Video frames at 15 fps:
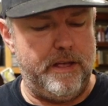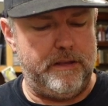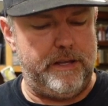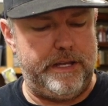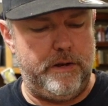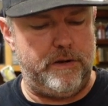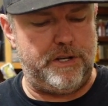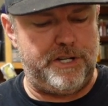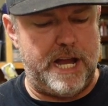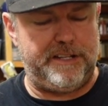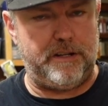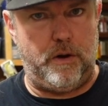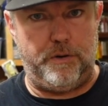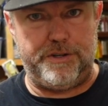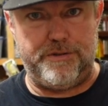Like you can shake
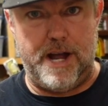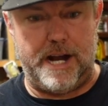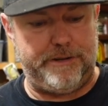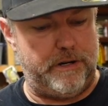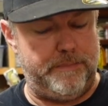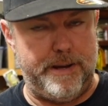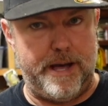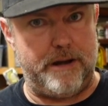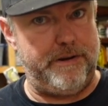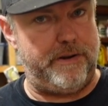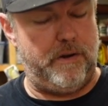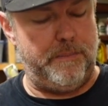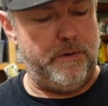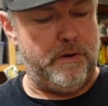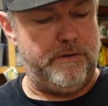the whole tractor, the battery
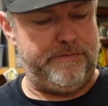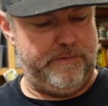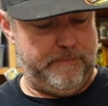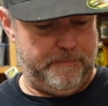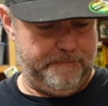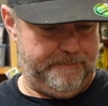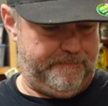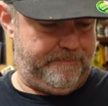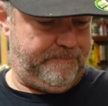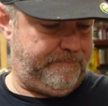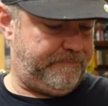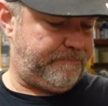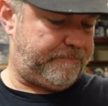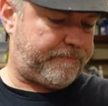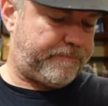don't move.
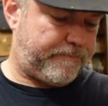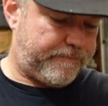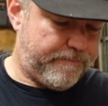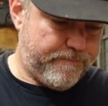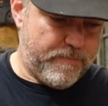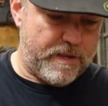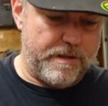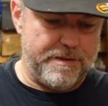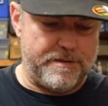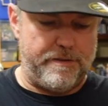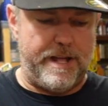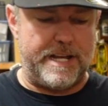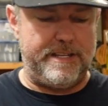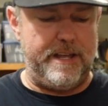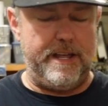So
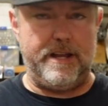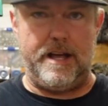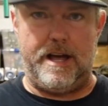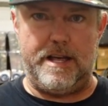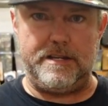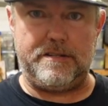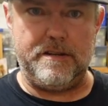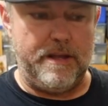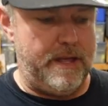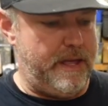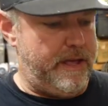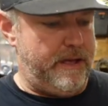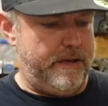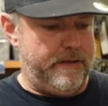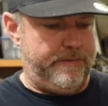that's it guys.
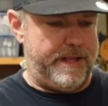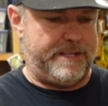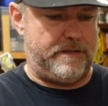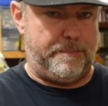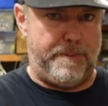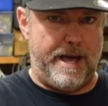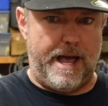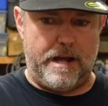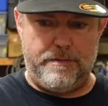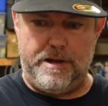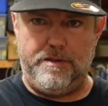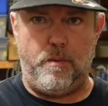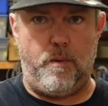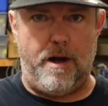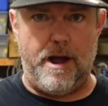That's the battery,
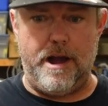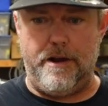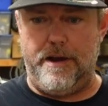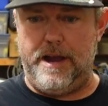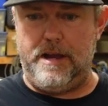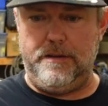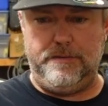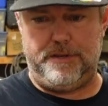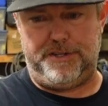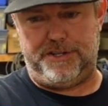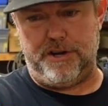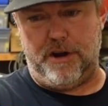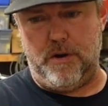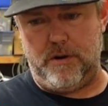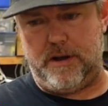the wiring, the
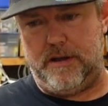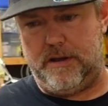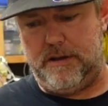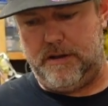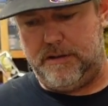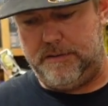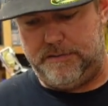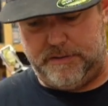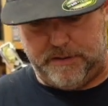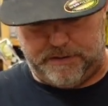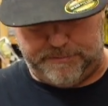choke, the